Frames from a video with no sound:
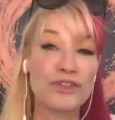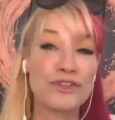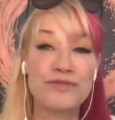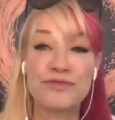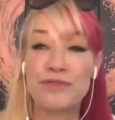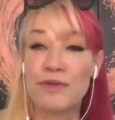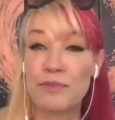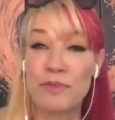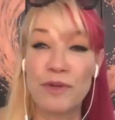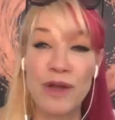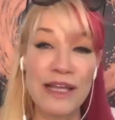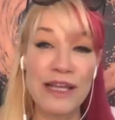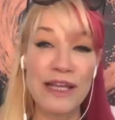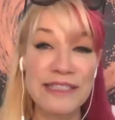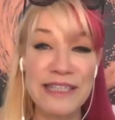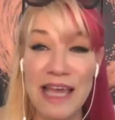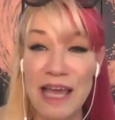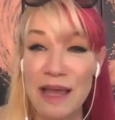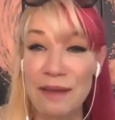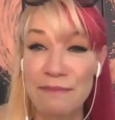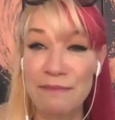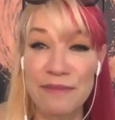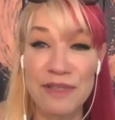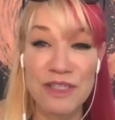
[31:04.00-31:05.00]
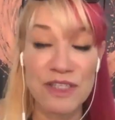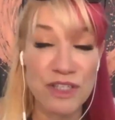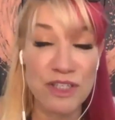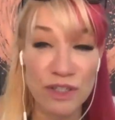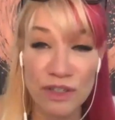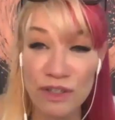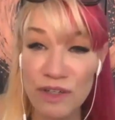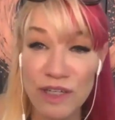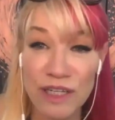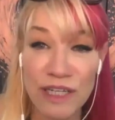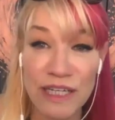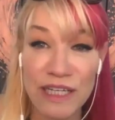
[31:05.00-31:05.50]
from Raytown,
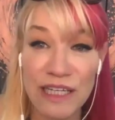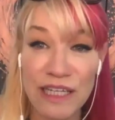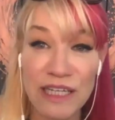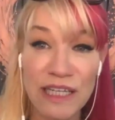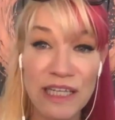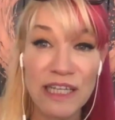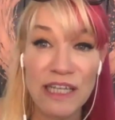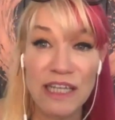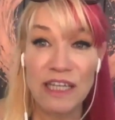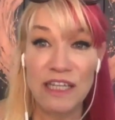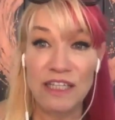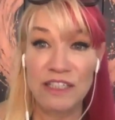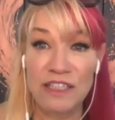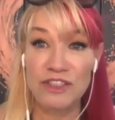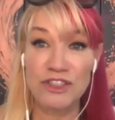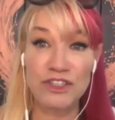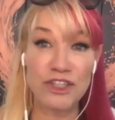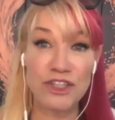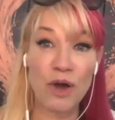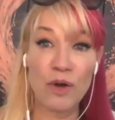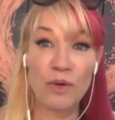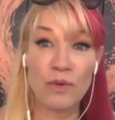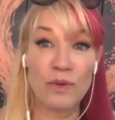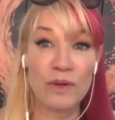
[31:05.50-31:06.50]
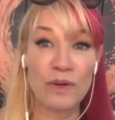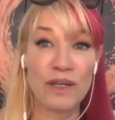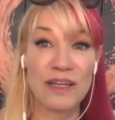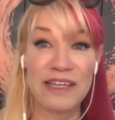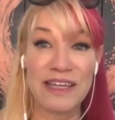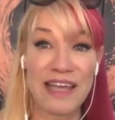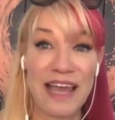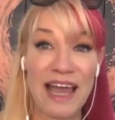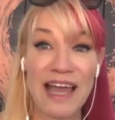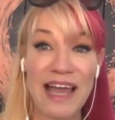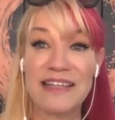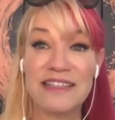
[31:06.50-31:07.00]
Missouri don't
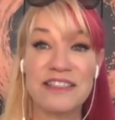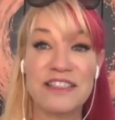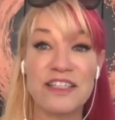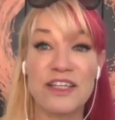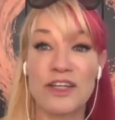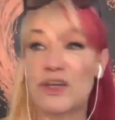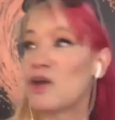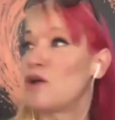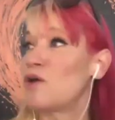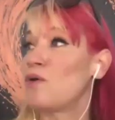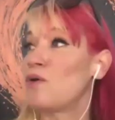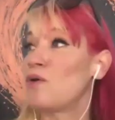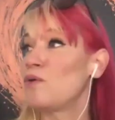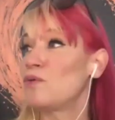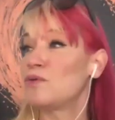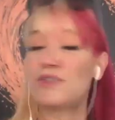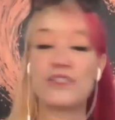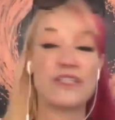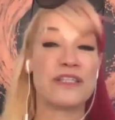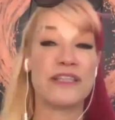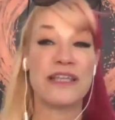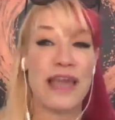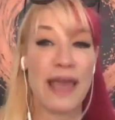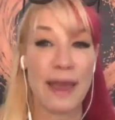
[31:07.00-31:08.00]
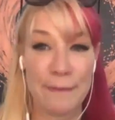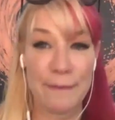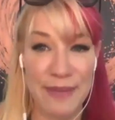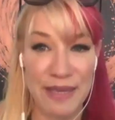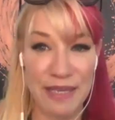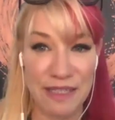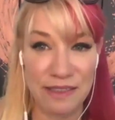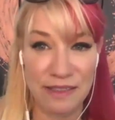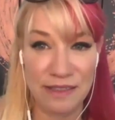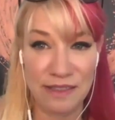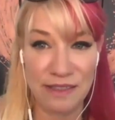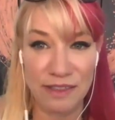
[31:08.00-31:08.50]
get to go to the
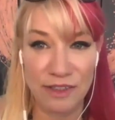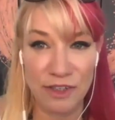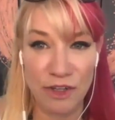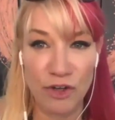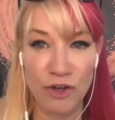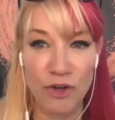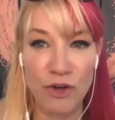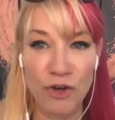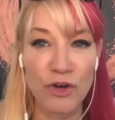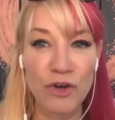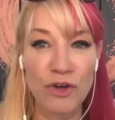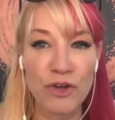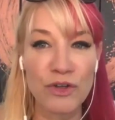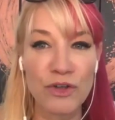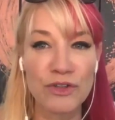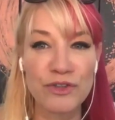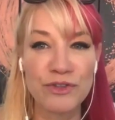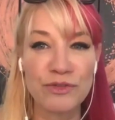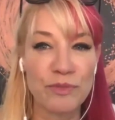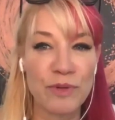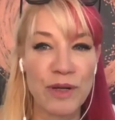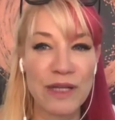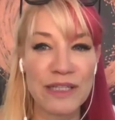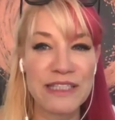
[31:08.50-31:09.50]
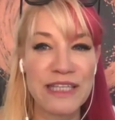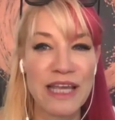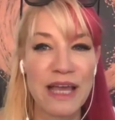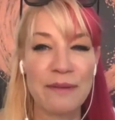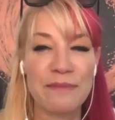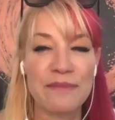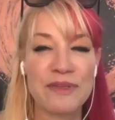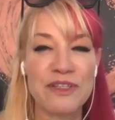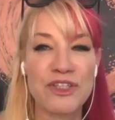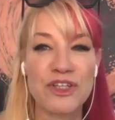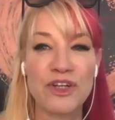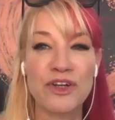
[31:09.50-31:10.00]
Emmys. Girls from Raytown,
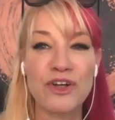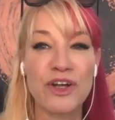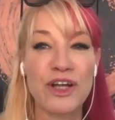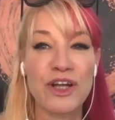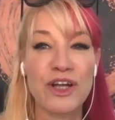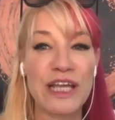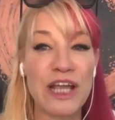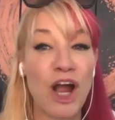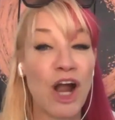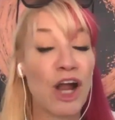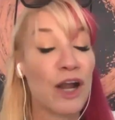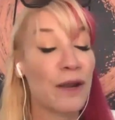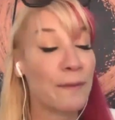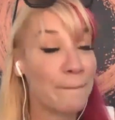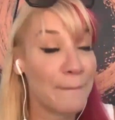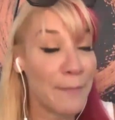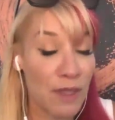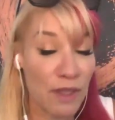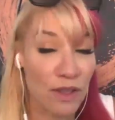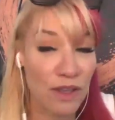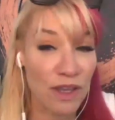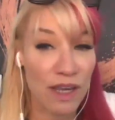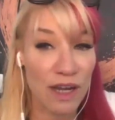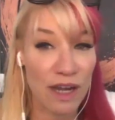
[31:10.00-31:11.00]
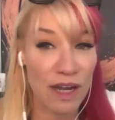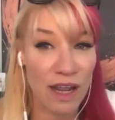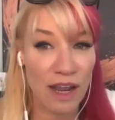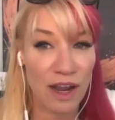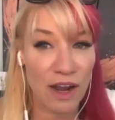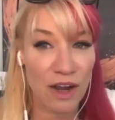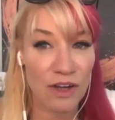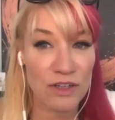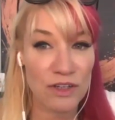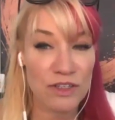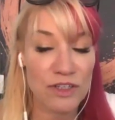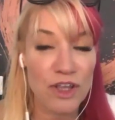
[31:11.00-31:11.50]
Missouri aren't
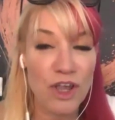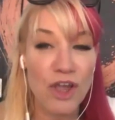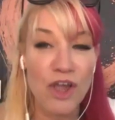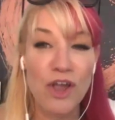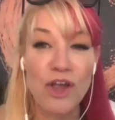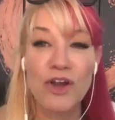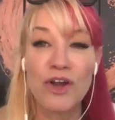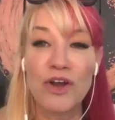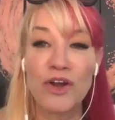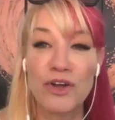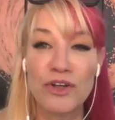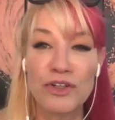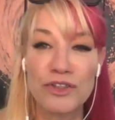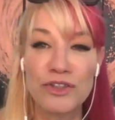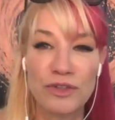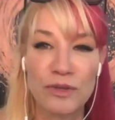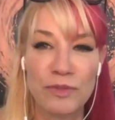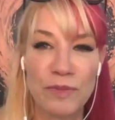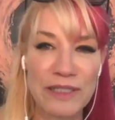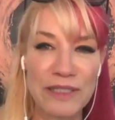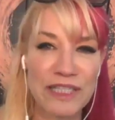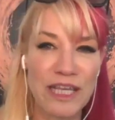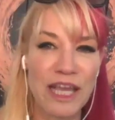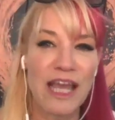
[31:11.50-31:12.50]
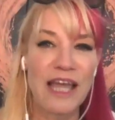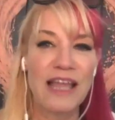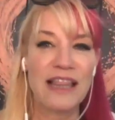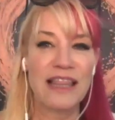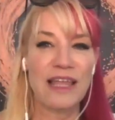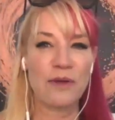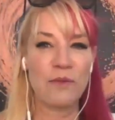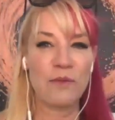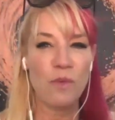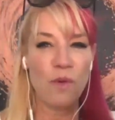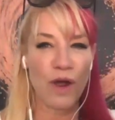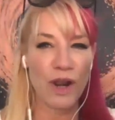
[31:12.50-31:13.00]
millionaires. Girls from Raytown,
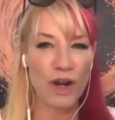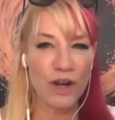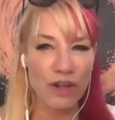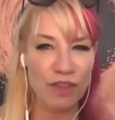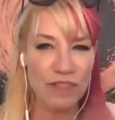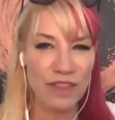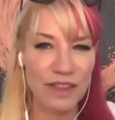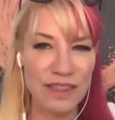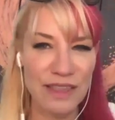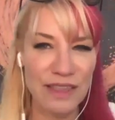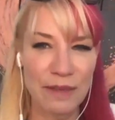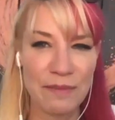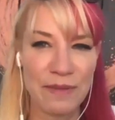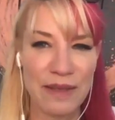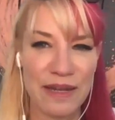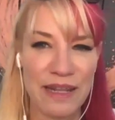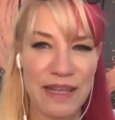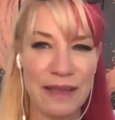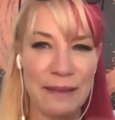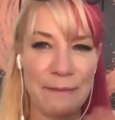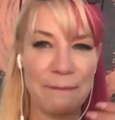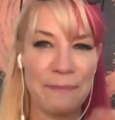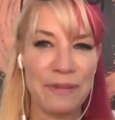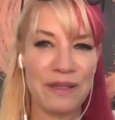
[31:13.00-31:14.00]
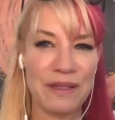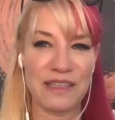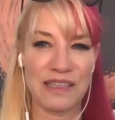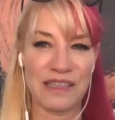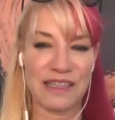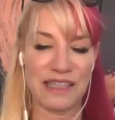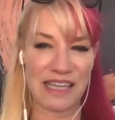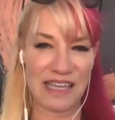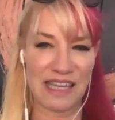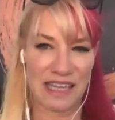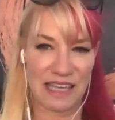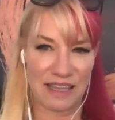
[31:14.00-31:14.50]
like what are the limiting
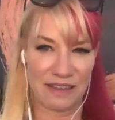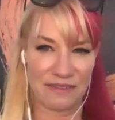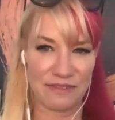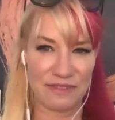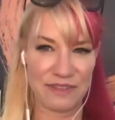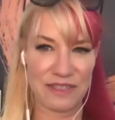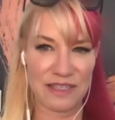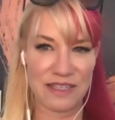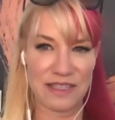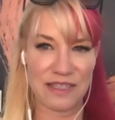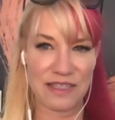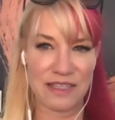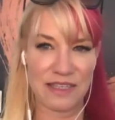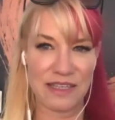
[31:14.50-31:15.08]
beliefs